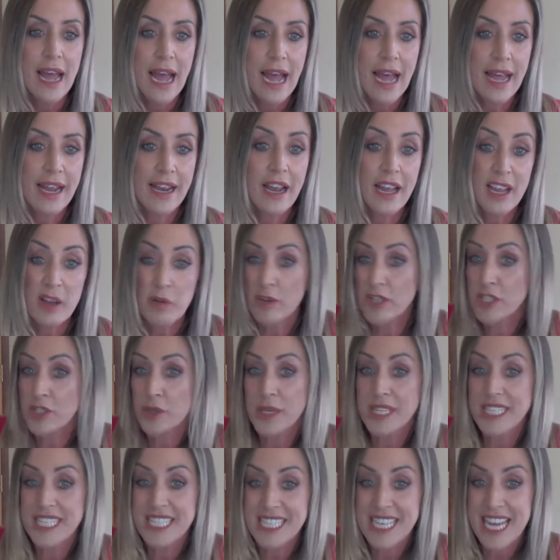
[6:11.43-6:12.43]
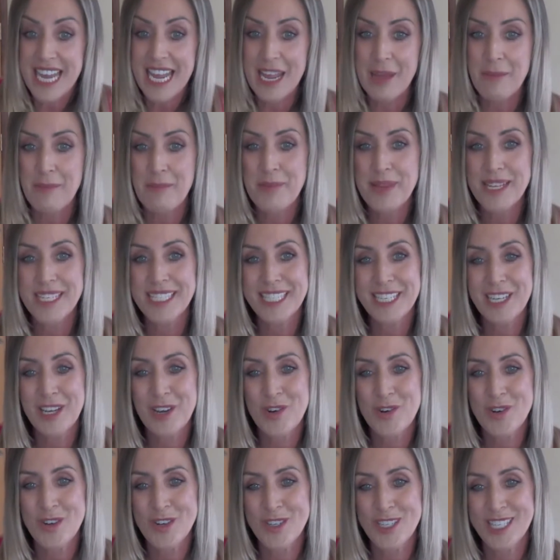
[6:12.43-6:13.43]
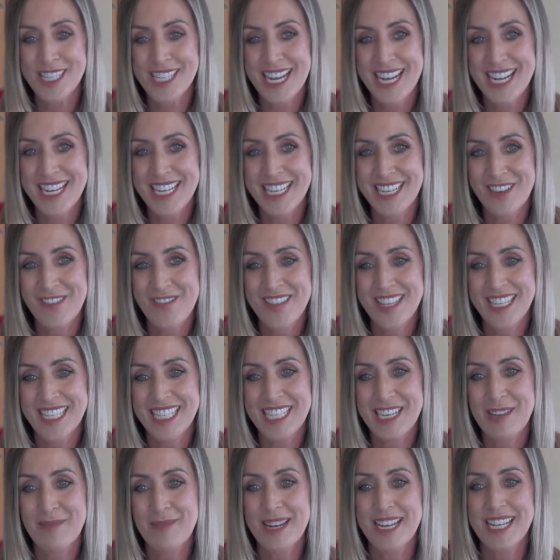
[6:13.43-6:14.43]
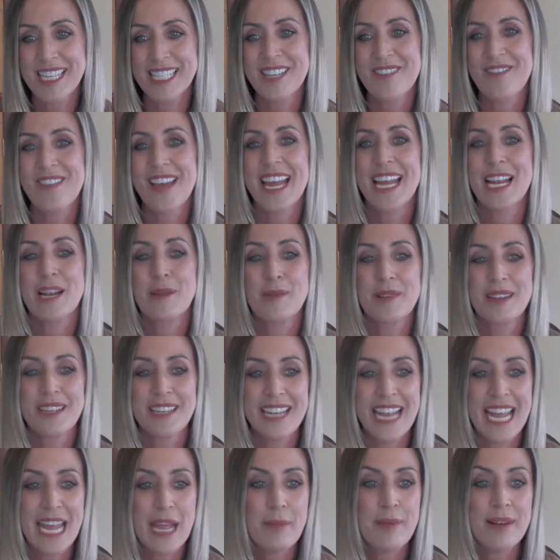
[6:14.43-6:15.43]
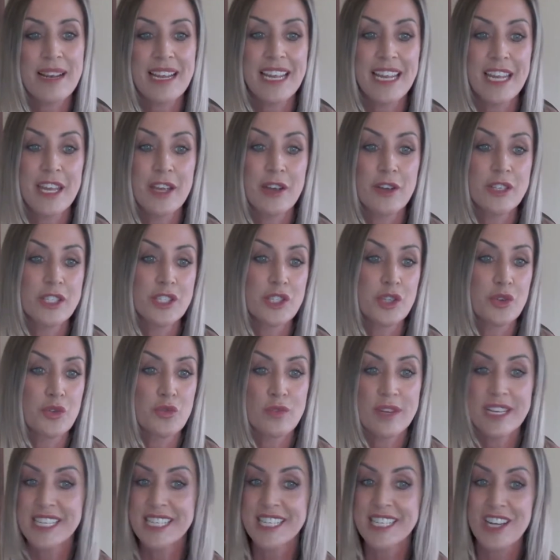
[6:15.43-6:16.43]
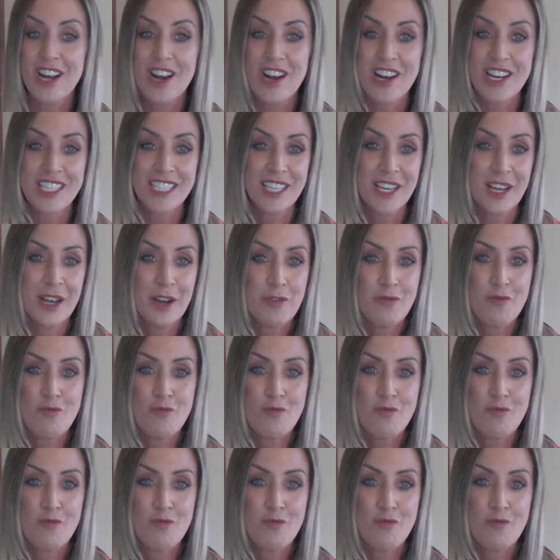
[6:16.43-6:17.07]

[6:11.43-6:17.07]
And like we're doing today, building your understanding of the stimulus available, enabling you to restart,